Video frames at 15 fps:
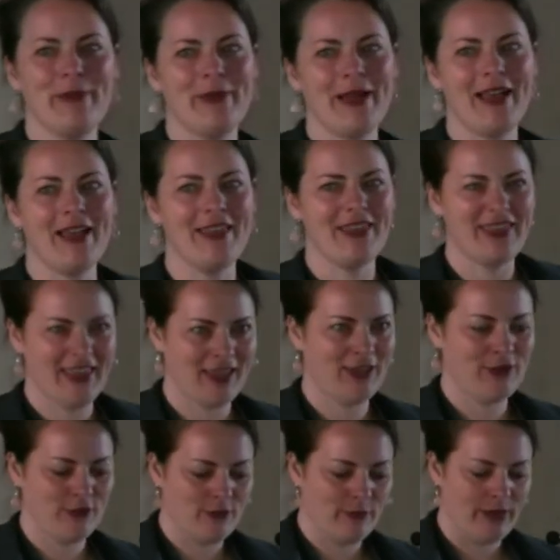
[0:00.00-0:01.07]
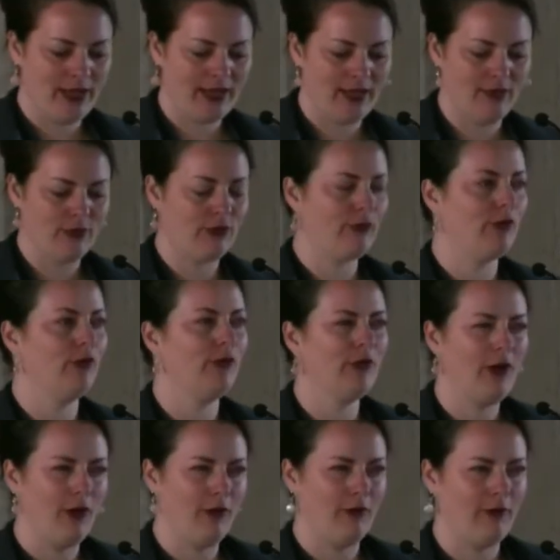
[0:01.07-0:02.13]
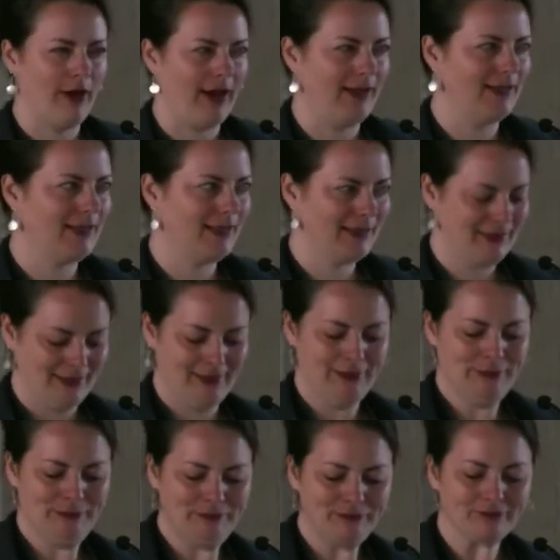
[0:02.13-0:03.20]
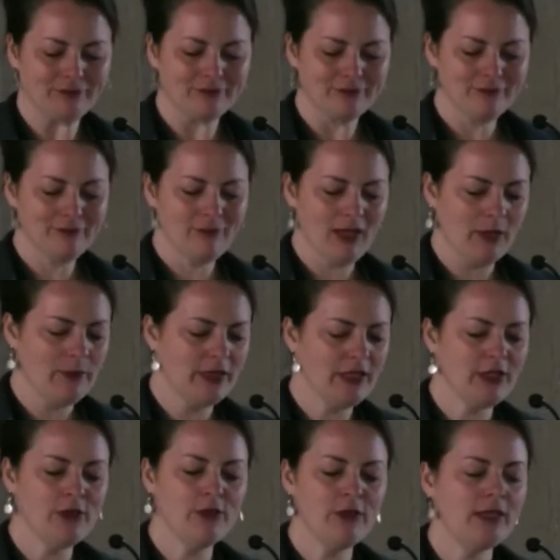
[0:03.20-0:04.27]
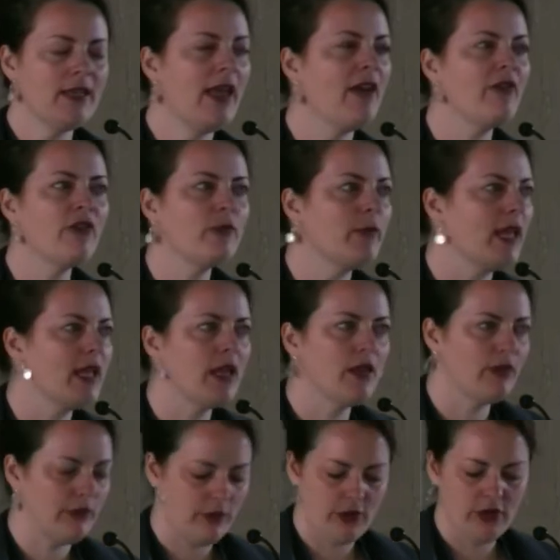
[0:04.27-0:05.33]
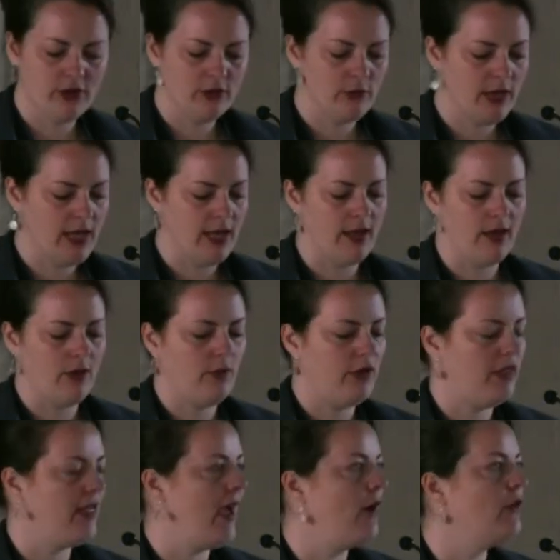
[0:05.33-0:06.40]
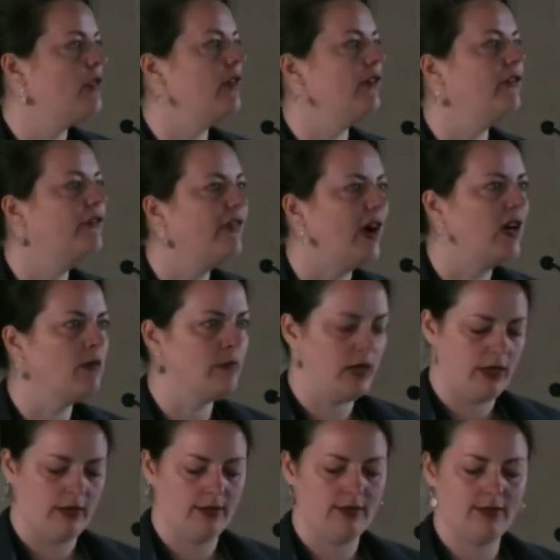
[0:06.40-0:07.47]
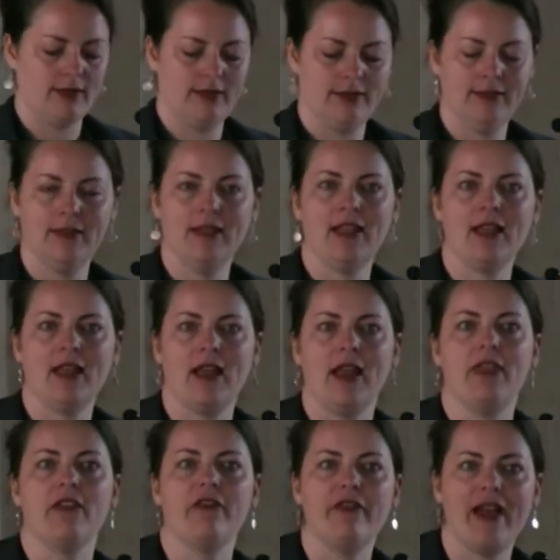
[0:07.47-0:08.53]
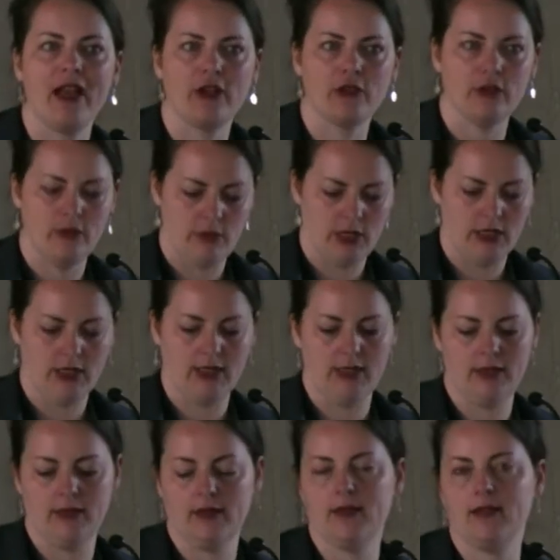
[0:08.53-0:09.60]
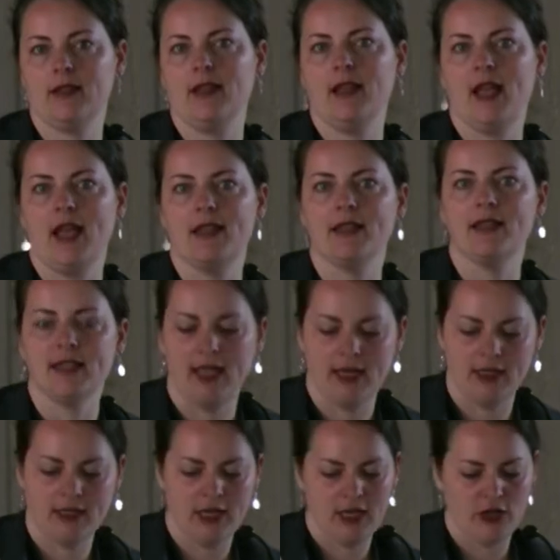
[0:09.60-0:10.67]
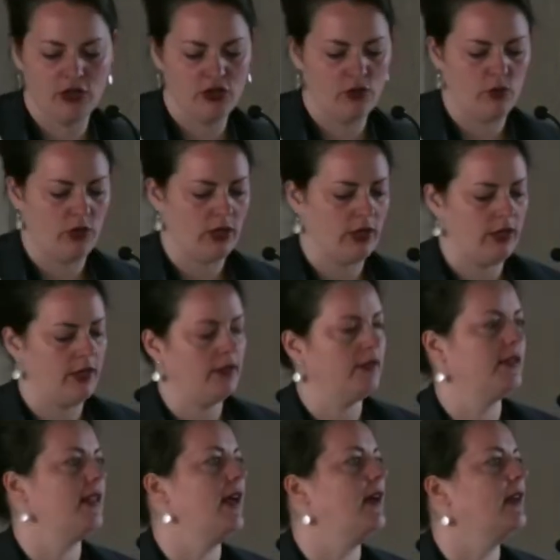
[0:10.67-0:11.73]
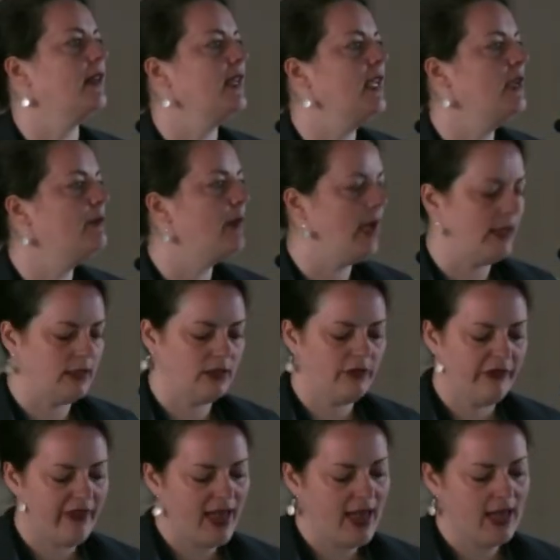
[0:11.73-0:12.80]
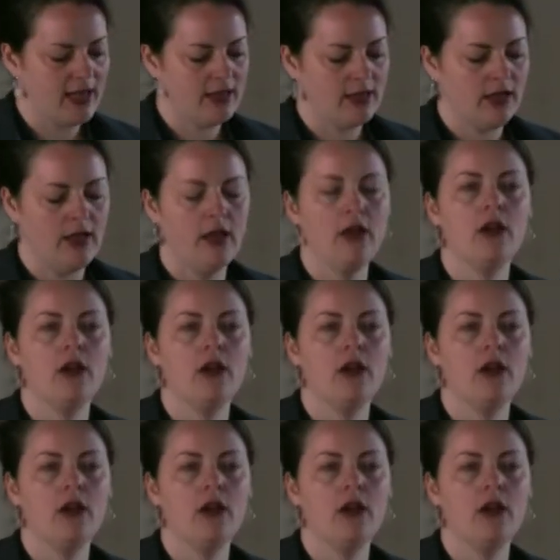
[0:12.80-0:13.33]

But I think you'd make it through all right. But you would never make it through your week without the farmers and the factory workers and sanitation workers that keep us fed,